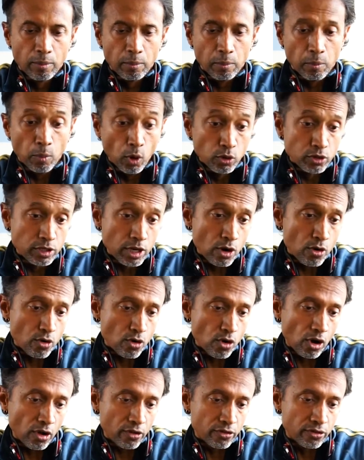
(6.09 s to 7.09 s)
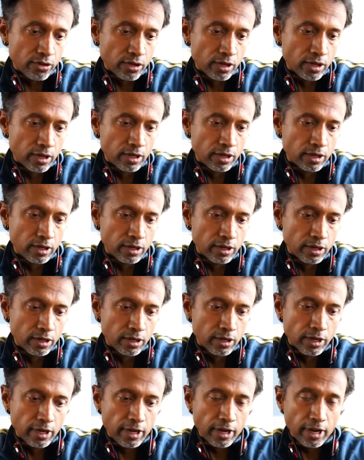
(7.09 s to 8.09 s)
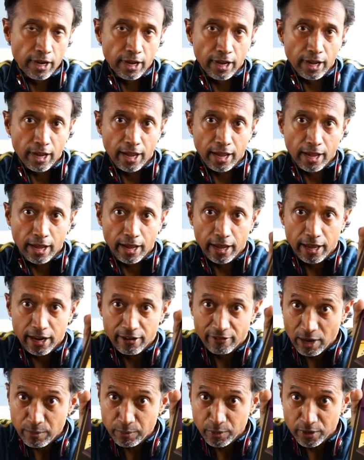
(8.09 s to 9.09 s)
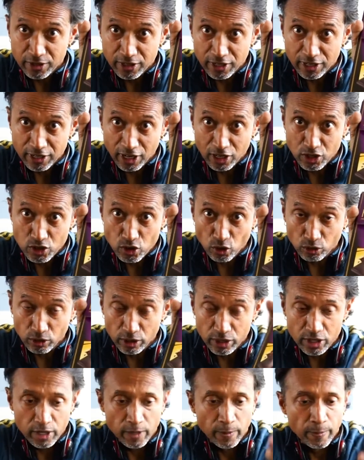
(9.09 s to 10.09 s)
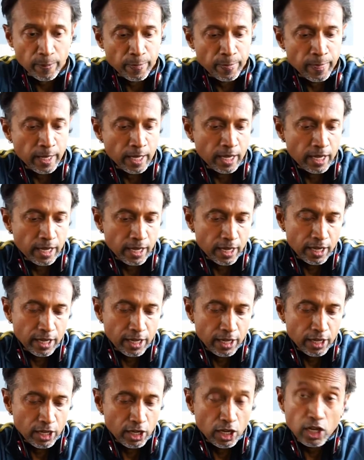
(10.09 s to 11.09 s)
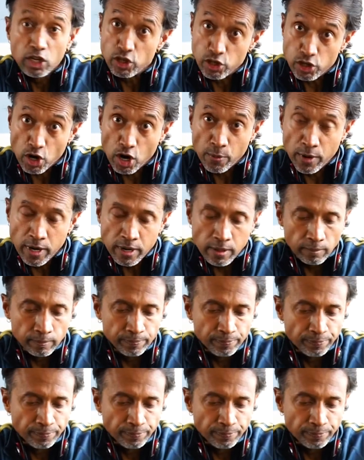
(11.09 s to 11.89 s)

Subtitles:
Moser Roth, 85% dark chocolate, German.